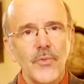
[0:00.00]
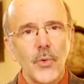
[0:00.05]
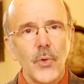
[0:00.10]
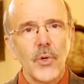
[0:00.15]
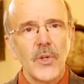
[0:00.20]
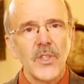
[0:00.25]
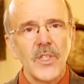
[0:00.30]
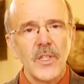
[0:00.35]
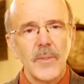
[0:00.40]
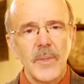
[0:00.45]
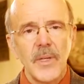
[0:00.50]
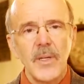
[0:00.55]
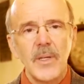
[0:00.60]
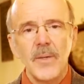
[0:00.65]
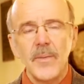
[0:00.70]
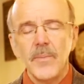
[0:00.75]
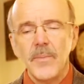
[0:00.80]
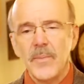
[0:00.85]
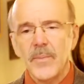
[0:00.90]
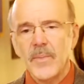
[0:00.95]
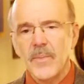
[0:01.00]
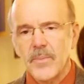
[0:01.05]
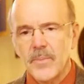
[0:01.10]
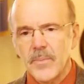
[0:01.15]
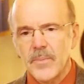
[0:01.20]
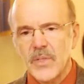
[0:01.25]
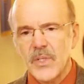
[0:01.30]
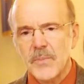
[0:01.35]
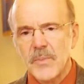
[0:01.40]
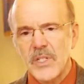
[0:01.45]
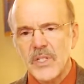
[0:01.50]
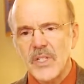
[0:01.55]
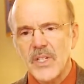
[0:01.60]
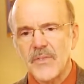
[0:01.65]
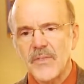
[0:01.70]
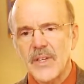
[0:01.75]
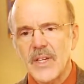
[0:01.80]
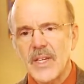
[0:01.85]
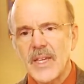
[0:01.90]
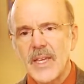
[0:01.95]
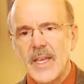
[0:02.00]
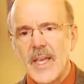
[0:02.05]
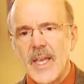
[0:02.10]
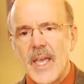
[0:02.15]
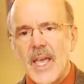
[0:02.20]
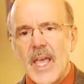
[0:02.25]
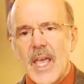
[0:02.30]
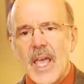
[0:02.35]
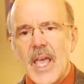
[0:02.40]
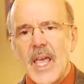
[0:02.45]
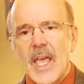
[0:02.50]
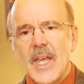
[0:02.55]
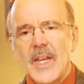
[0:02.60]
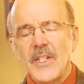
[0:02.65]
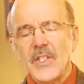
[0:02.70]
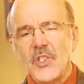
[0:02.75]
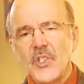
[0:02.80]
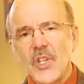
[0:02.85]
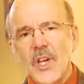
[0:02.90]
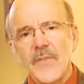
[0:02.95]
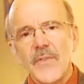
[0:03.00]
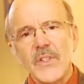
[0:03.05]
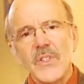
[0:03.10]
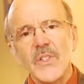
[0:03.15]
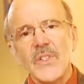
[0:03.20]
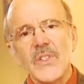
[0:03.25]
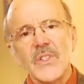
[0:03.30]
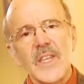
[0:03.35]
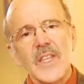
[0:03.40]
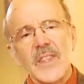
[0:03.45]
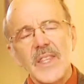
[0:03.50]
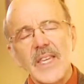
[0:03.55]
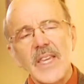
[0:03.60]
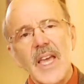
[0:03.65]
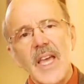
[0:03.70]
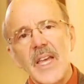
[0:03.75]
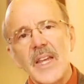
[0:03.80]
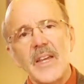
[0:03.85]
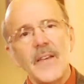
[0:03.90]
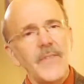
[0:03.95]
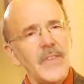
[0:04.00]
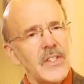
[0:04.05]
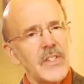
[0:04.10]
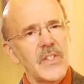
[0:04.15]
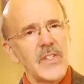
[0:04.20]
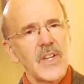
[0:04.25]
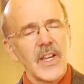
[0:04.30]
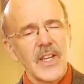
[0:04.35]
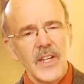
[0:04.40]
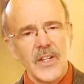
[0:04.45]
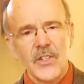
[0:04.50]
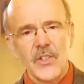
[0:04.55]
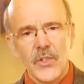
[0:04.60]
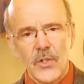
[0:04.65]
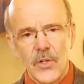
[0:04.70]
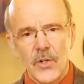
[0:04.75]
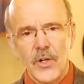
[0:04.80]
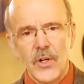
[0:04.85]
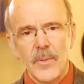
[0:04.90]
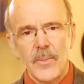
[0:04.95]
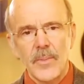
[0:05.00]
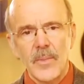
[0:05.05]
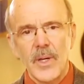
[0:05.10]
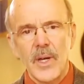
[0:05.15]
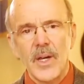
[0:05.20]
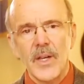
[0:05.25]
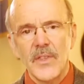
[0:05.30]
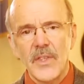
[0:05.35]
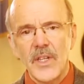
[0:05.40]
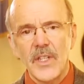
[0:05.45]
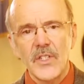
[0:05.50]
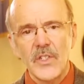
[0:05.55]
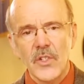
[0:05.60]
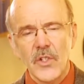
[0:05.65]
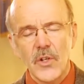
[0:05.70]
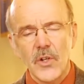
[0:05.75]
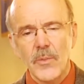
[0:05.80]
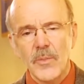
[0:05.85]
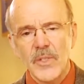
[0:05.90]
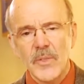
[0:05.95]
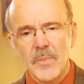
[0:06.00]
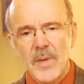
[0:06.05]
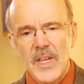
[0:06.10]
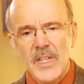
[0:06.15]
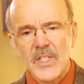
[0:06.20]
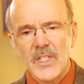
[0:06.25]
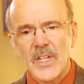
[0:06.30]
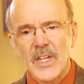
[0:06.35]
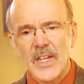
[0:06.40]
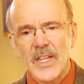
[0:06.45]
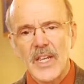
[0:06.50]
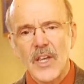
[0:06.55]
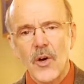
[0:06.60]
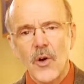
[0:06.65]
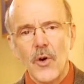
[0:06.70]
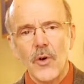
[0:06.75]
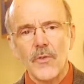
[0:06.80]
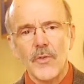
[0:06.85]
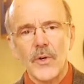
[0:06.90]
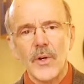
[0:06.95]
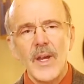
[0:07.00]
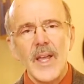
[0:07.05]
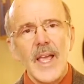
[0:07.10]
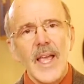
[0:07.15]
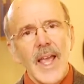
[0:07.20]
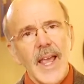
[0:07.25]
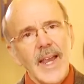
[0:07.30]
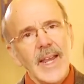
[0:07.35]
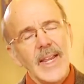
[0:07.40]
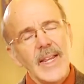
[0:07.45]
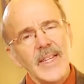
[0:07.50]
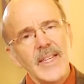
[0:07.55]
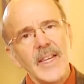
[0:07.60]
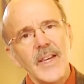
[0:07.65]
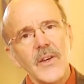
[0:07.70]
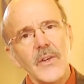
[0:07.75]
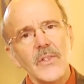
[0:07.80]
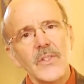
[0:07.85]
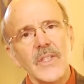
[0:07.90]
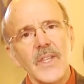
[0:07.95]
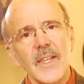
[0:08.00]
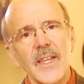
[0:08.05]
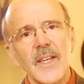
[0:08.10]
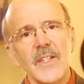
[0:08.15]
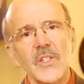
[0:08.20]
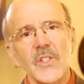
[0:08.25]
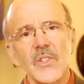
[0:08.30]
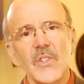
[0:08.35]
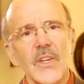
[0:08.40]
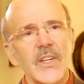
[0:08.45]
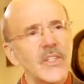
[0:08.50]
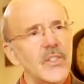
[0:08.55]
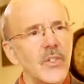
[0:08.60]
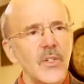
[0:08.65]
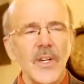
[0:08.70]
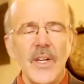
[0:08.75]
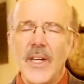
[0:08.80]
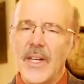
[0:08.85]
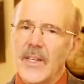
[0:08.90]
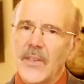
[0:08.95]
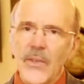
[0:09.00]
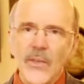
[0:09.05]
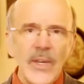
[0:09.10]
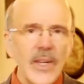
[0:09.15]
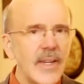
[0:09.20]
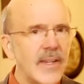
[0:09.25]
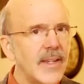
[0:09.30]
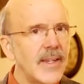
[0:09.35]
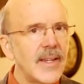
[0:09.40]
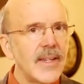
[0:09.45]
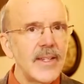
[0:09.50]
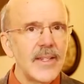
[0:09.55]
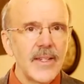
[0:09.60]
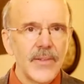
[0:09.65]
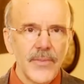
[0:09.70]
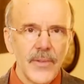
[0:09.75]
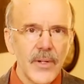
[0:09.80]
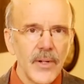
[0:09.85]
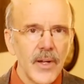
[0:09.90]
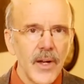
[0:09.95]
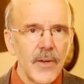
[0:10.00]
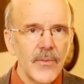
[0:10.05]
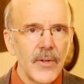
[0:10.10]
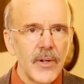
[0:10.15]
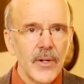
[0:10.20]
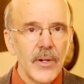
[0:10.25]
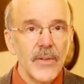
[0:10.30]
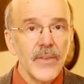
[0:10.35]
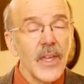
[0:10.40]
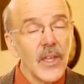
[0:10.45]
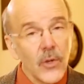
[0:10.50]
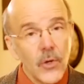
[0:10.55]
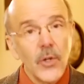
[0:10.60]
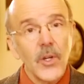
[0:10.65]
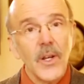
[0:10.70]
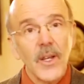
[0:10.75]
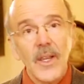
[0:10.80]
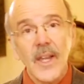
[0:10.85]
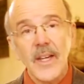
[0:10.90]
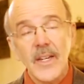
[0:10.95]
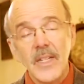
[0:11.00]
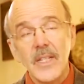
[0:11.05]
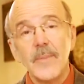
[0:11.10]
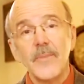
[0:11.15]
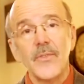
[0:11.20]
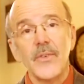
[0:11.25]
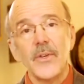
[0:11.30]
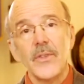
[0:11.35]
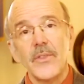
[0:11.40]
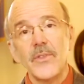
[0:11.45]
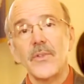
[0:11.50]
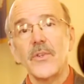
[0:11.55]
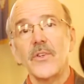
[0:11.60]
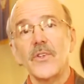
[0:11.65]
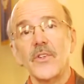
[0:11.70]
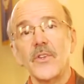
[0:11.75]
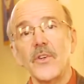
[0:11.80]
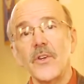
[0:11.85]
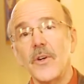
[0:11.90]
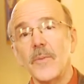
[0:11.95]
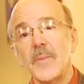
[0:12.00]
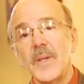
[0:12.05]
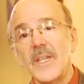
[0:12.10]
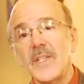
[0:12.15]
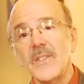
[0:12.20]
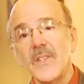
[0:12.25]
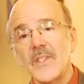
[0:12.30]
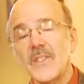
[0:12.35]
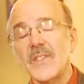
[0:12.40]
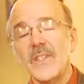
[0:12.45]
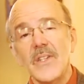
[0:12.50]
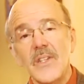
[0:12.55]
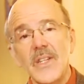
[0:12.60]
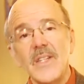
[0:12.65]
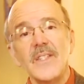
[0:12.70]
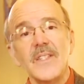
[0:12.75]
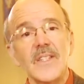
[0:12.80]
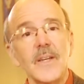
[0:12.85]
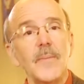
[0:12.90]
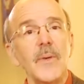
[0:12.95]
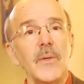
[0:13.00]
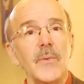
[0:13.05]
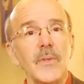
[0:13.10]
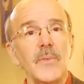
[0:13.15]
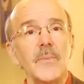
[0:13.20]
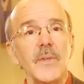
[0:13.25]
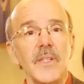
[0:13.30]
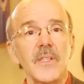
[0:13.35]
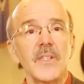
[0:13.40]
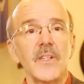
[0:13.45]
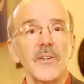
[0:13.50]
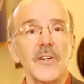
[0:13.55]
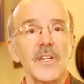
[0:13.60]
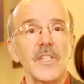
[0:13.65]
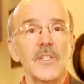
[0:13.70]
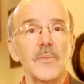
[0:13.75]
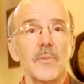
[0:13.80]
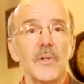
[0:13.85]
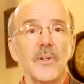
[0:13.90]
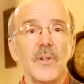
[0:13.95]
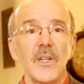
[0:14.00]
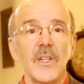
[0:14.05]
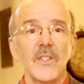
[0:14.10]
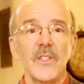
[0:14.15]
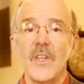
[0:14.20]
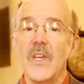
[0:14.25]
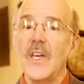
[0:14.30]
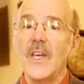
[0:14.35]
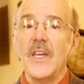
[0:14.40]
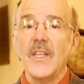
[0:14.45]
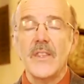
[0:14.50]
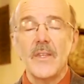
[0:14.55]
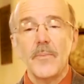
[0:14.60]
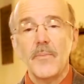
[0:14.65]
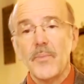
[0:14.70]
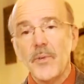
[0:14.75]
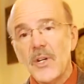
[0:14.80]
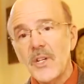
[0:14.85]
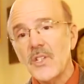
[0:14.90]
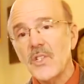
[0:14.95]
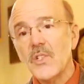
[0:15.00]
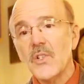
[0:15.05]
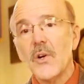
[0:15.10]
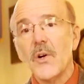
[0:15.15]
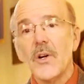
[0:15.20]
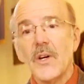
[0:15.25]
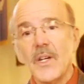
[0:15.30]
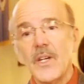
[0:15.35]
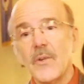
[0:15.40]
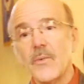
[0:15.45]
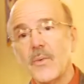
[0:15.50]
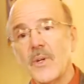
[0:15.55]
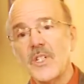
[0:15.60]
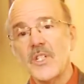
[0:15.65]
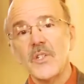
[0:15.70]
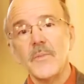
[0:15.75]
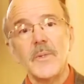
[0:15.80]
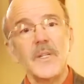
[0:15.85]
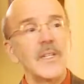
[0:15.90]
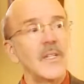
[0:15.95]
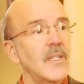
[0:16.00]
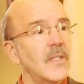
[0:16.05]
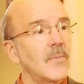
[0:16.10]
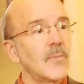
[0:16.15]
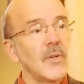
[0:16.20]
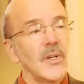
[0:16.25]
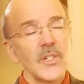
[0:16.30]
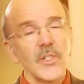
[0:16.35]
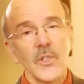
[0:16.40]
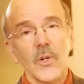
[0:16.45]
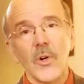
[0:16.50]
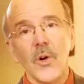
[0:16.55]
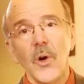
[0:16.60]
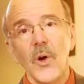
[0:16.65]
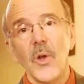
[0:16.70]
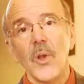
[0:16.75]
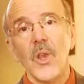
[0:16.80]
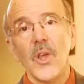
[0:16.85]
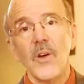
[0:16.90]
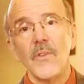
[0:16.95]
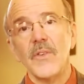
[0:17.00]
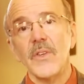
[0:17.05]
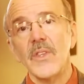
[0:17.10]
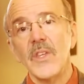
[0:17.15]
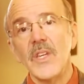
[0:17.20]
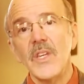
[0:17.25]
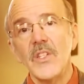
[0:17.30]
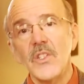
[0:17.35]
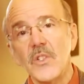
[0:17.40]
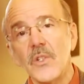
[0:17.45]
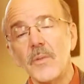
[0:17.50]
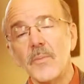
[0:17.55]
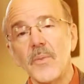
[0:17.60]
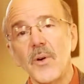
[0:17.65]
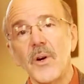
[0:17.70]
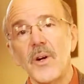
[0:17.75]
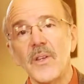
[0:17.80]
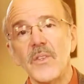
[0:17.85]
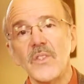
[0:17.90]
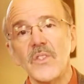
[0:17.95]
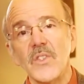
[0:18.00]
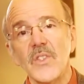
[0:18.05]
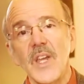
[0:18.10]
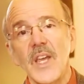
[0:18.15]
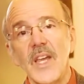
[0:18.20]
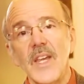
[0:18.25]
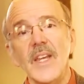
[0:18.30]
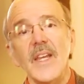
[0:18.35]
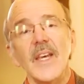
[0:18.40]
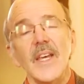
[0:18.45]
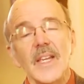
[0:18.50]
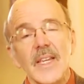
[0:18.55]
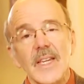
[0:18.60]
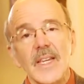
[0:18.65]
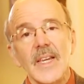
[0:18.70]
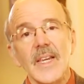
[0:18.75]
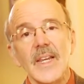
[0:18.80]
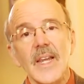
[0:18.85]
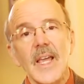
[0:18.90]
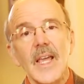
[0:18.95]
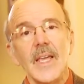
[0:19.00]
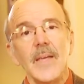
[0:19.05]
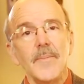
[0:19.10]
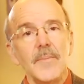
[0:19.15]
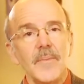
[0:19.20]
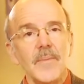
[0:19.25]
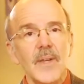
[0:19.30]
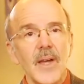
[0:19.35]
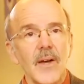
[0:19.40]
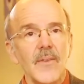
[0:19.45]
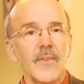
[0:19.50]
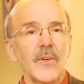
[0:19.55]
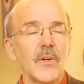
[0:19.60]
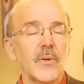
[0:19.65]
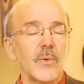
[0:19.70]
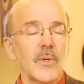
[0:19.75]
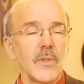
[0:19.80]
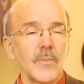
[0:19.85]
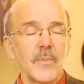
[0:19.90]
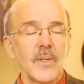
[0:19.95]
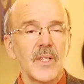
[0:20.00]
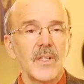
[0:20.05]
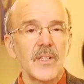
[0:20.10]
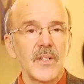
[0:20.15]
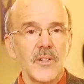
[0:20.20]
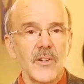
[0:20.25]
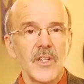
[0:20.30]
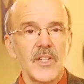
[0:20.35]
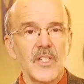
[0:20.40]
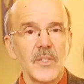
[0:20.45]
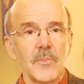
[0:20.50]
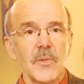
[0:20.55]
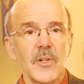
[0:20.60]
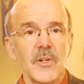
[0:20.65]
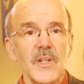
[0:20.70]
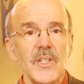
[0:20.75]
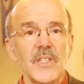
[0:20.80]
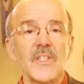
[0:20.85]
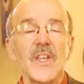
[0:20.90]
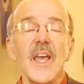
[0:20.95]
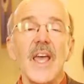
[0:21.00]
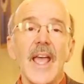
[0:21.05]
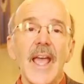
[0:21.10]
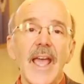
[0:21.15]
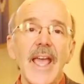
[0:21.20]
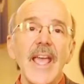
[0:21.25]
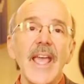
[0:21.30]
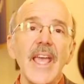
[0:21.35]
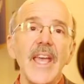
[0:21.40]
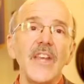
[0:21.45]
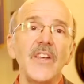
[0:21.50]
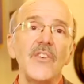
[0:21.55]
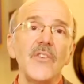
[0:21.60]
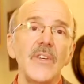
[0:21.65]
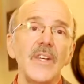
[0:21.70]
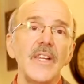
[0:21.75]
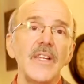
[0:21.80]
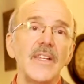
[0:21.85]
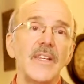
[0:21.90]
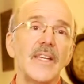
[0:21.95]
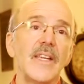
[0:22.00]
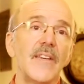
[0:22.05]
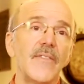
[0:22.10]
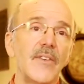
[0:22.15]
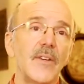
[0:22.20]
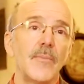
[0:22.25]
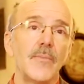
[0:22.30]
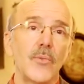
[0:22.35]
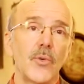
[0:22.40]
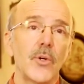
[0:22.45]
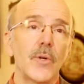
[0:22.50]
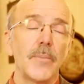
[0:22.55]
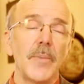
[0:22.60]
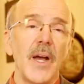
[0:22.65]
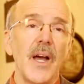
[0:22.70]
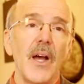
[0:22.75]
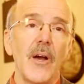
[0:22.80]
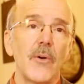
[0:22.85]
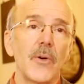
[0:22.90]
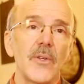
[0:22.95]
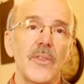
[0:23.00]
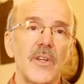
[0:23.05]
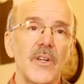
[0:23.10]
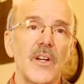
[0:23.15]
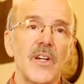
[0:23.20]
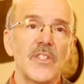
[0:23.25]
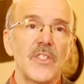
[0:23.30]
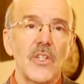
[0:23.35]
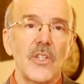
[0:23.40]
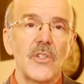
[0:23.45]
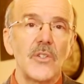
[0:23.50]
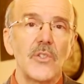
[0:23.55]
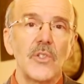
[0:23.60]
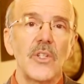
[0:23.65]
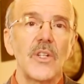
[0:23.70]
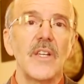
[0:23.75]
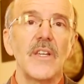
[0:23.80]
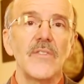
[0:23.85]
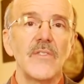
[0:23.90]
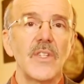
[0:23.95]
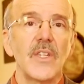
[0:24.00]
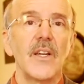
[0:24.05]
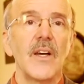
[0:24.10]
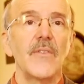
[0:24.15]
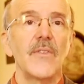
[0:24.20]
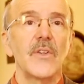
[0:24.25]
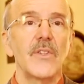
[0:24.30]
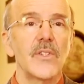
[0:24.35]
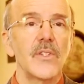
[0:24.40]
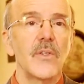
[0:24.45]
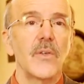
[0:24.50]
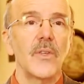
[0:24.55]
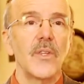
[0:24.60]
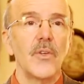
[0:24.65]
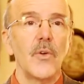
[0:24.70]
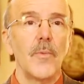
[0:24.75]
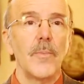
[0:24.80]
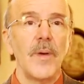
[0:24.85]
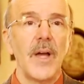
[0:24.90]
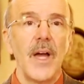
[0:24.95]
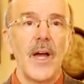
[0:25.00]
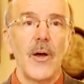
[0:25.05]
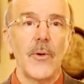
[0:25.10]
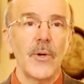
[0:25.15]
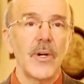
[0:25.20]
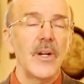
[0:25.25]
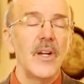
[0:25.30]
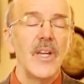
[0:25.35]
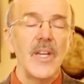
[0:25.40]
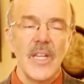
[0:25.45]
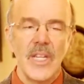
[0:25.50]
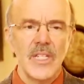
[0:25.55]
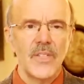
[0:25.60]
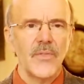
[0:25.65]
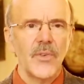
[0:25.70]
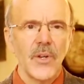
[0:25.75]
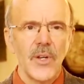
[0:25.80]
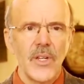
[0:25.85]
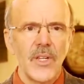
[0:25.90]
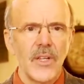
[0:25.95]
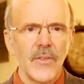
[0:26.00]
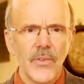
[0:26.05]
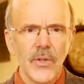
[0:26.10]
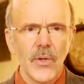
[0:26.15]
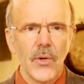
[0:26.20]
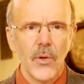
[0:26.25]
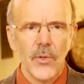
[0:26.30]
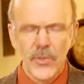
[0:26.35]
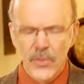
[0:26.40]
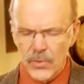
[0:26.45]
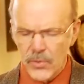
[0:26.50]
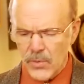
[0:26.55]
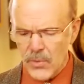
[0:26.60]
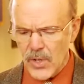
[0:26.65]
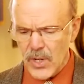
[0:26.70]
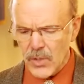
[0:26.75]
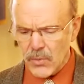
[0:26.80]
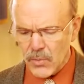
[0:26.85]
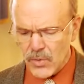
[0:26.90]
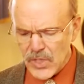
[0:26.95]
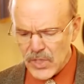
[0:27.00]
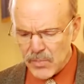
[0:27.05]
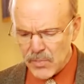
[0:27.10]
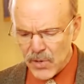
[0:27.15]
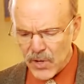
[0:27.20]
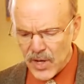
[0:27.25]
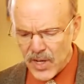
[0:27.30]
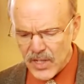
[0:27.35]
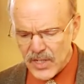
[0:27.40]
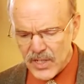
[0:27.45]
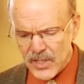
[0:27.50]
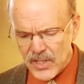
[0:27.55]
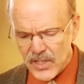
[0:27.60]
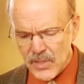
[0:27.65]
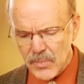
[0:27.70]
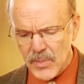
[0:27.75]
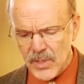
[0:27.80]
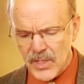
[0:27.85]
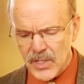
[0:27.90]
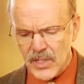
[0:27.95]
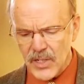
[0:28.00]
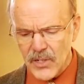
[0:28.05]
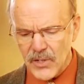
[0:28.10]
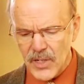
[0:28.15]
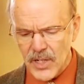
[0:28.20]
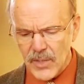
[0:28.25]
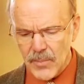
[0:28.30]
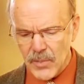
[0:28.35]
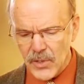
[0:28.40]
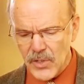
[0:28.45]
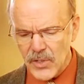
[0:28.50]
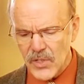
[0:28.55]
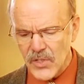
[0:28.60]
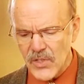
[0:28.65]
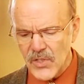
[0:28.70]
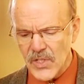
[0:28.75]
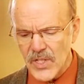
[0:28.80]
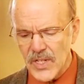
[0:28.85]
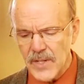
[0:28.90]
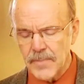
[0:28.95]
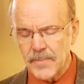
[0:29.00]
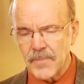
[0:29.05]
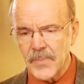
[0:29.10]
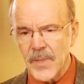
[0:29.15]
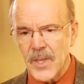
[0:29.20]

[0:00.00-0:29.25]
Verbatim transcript: 4th to be specific. And Jefferson's at the end of his second term, that his term is basically over. And he tells the legislature, you need to get a different governor. They could elect him for a third term, but he says, you need somebody with military experience. The British are in Richmond. The British are all over the eastern part of the state. Get a governor with military experience, and you need to give him more power. The Constitution gives the governor so little power, it's very difficult to respond to this military emergency.